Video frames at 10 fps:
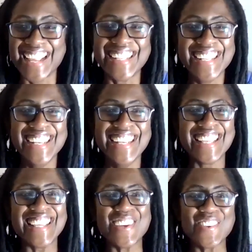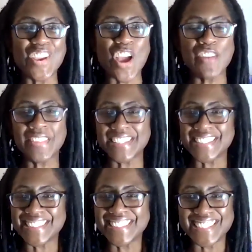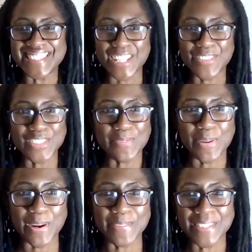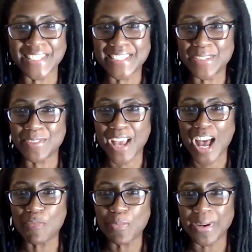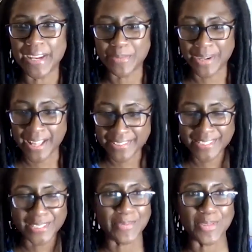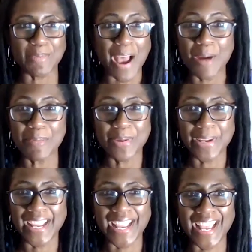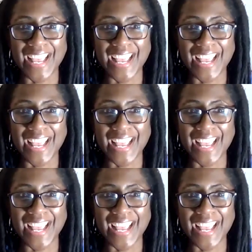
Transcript: like it. You you have these these television programs that seem to operate where health systems have operate.